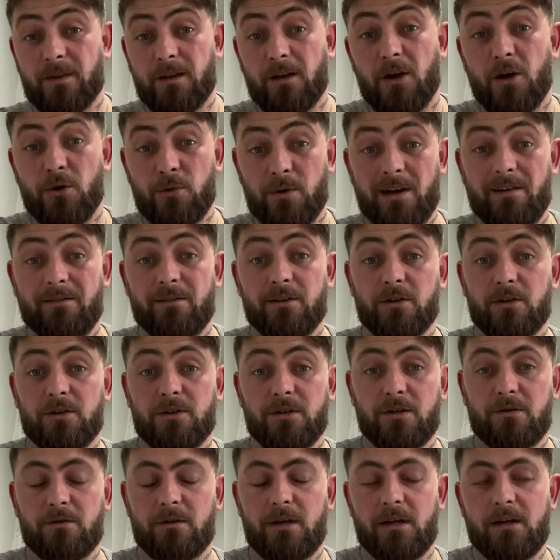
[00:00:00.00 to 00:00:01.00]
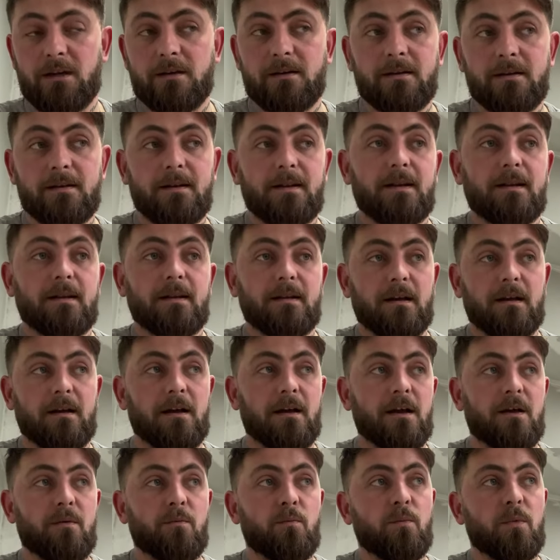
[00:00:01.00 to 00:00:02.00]
I hope you have a good New Year.
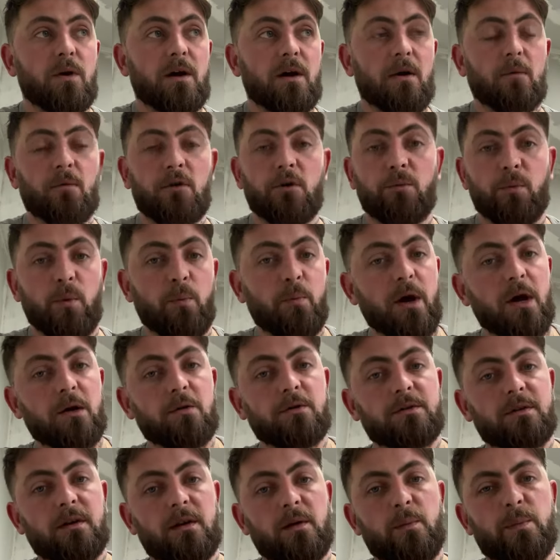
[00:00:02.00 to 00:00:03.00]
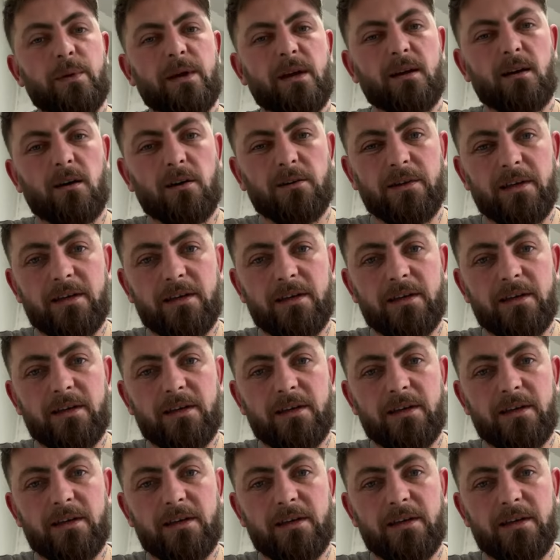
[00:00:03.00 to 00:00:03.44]
I will be posting a bit on